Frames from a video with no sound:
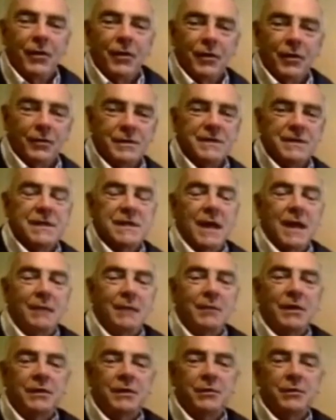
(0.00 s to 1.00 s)
Rhodes and
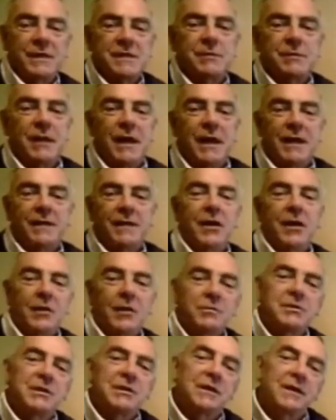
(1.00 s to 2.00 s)
I'm going to explain the
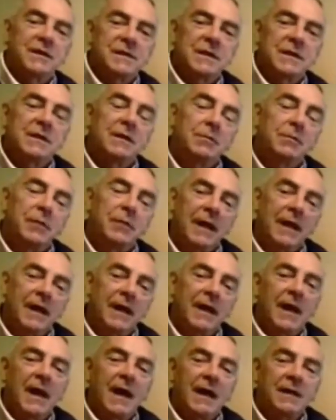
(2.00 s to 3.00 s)
options that a
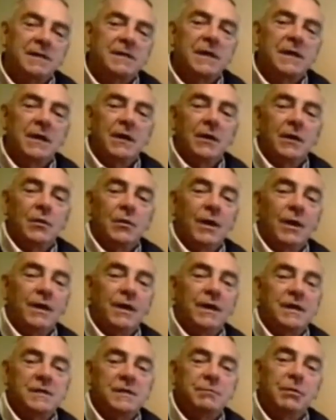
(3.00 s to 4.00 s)
player has
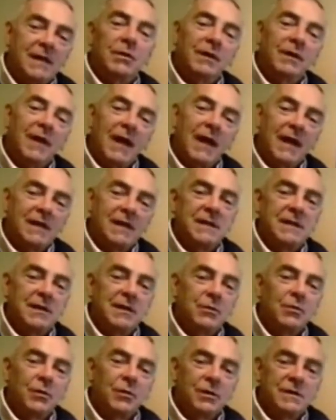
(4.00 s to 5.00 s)
when his ball lies in
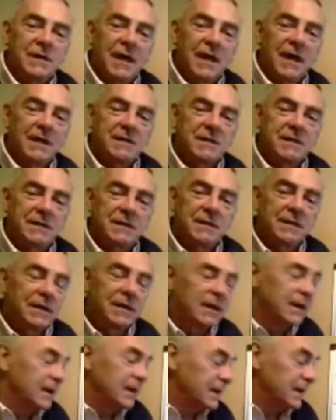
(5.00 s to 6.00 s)
a water hazard.
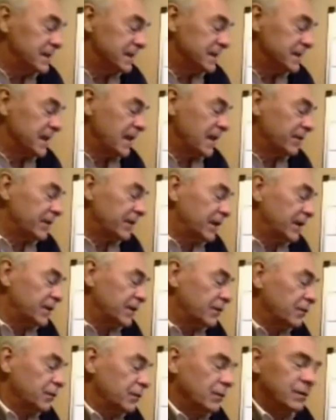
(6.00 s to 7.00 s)
This is covered
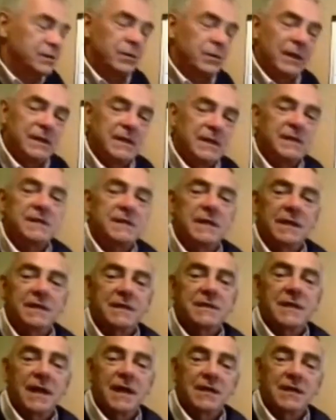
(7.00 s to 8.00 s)
under Rule
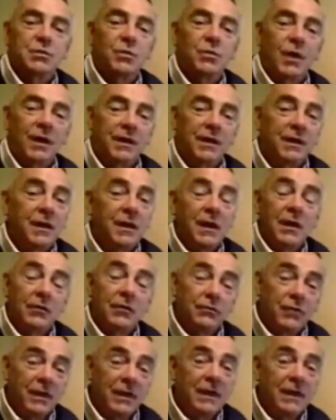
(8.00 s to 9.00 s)
26-1,
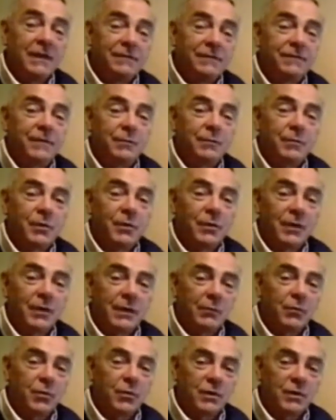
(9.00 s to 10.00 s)
Relief for Ball
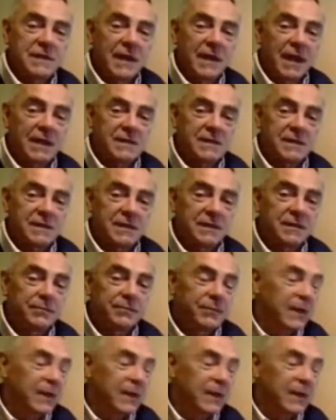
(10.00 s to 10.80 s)
in Water Hazard.